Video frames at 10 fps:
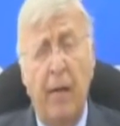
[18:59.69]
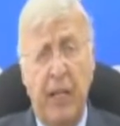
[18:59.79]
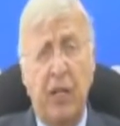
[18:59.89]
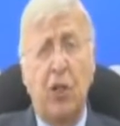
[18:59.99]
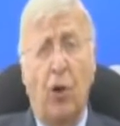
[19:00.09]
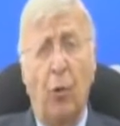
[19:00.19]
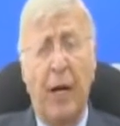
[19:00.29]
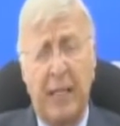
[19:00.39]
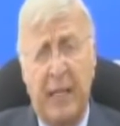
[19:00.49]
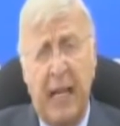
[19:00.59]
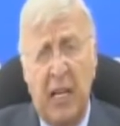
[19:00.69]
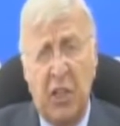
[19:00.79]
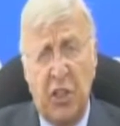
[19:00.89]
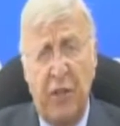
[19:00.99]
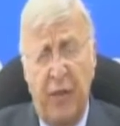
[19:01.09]
The doorway
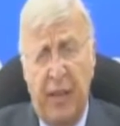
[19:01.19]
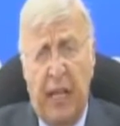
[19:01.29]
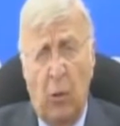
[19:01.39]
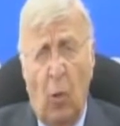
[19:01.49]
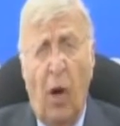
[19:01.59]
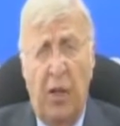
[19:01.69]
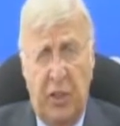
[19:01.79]
today is different than it